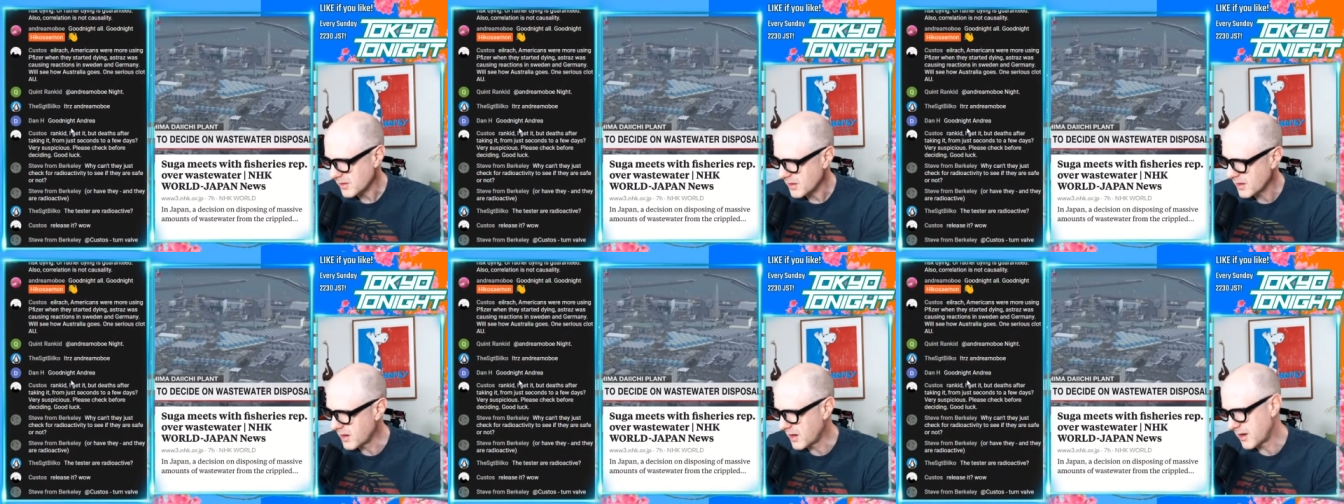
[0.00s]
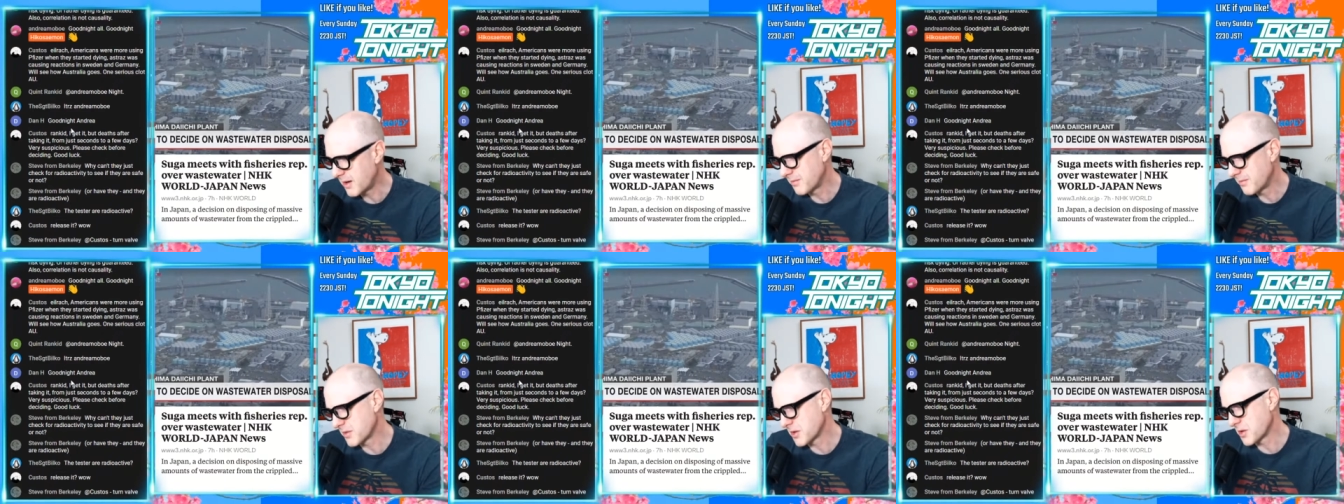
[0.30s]

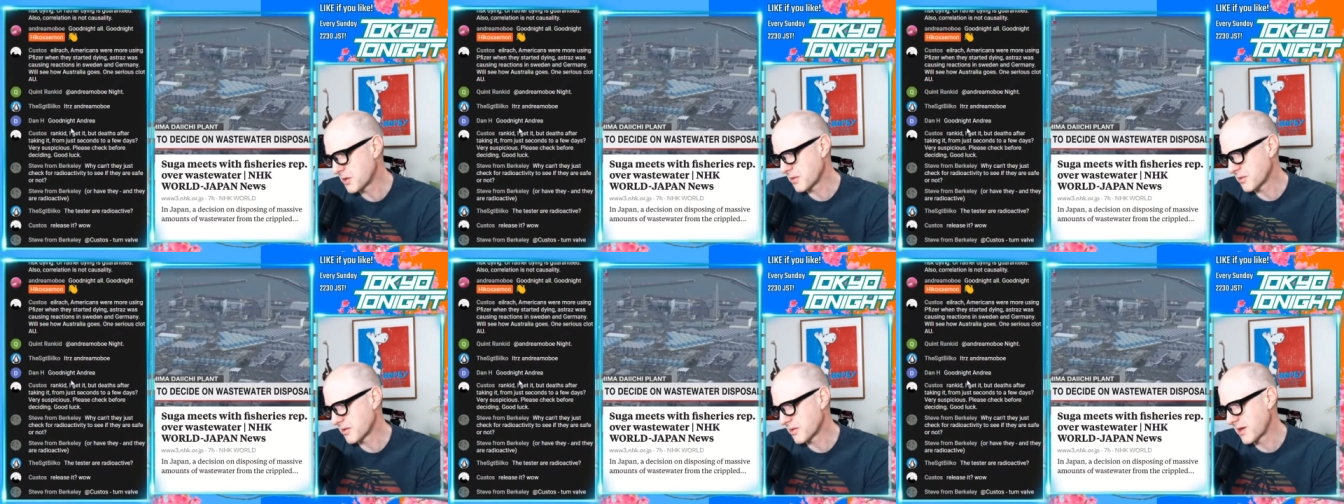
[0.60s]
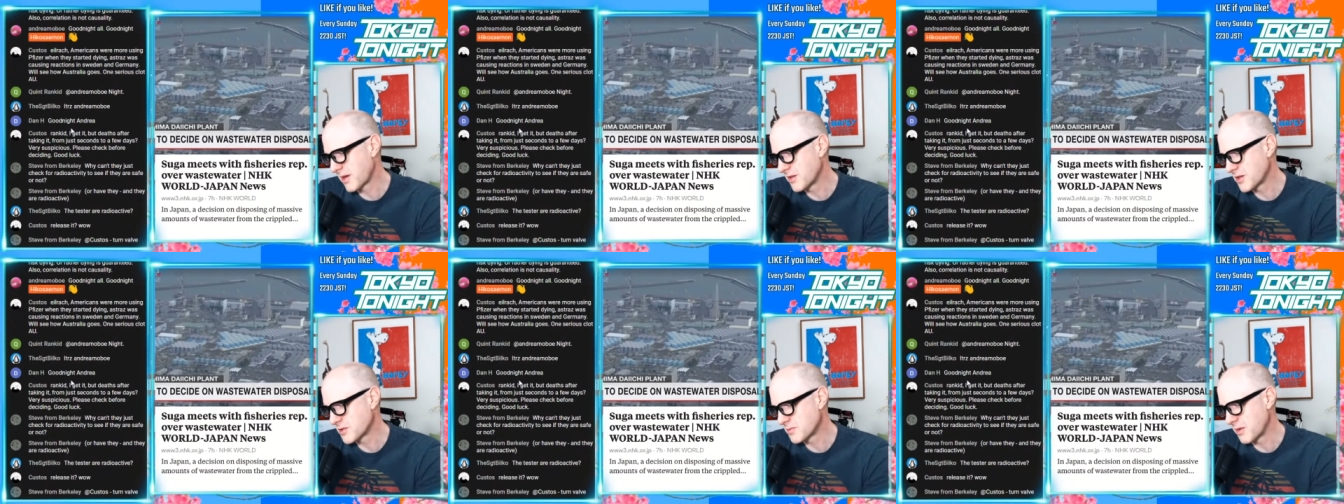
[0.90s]
Um, you know,
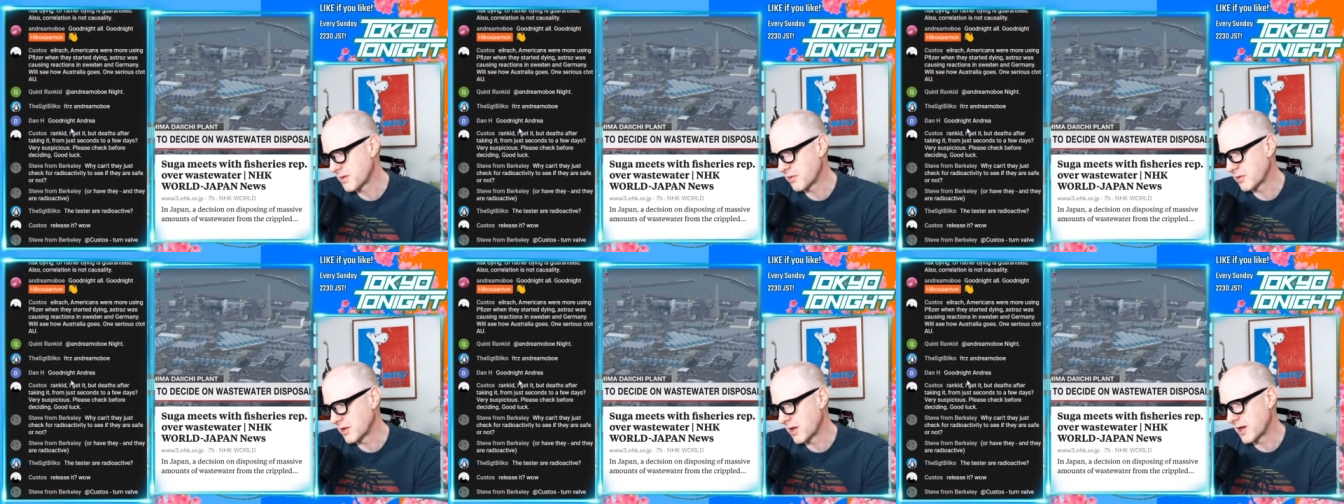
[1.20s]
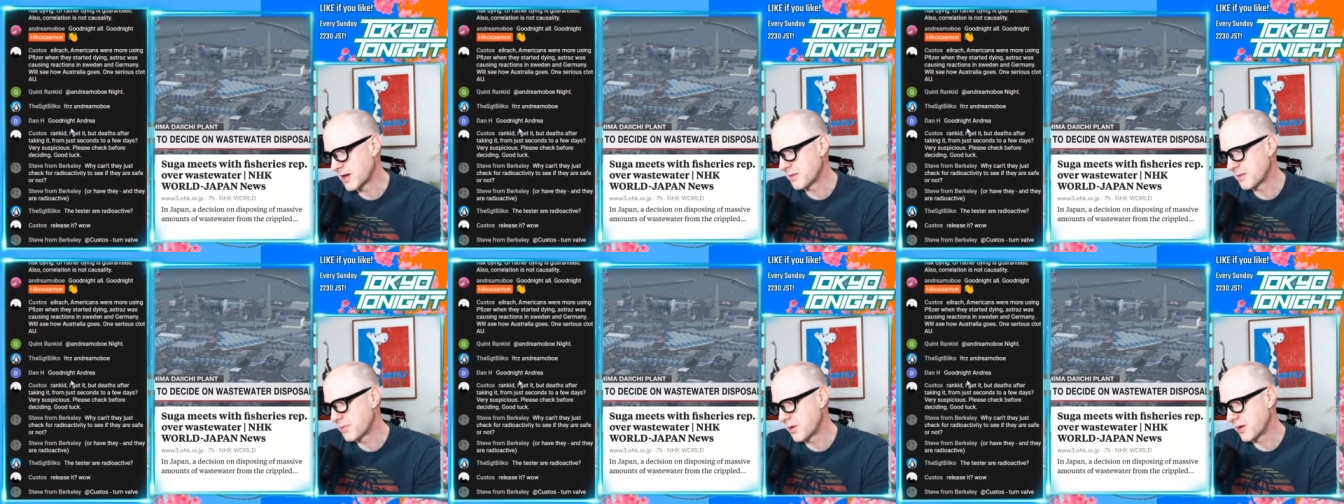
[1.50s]
can this be
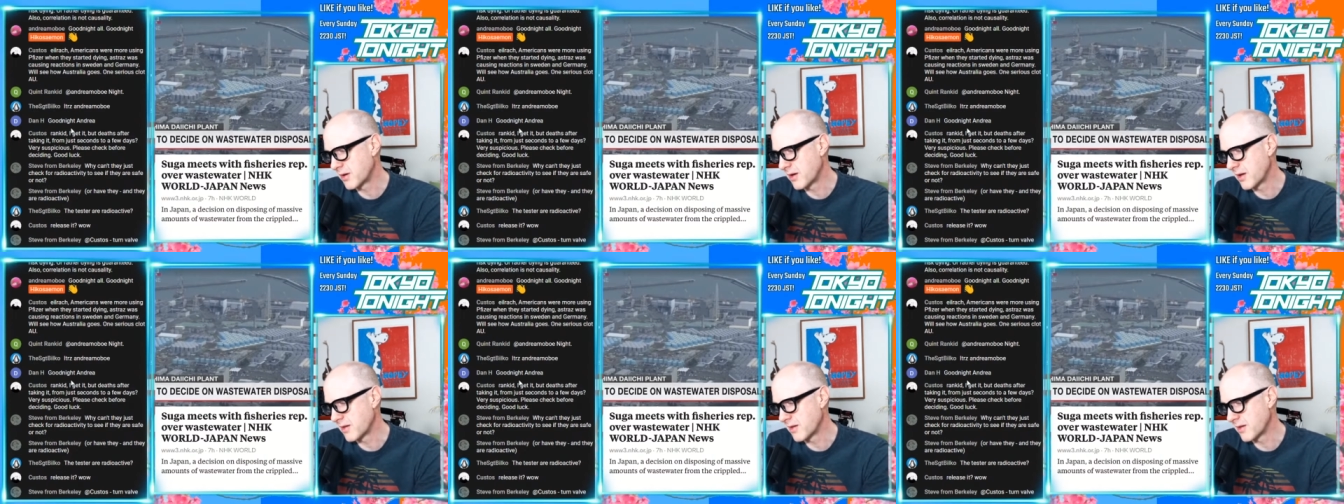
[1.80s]
relied upon?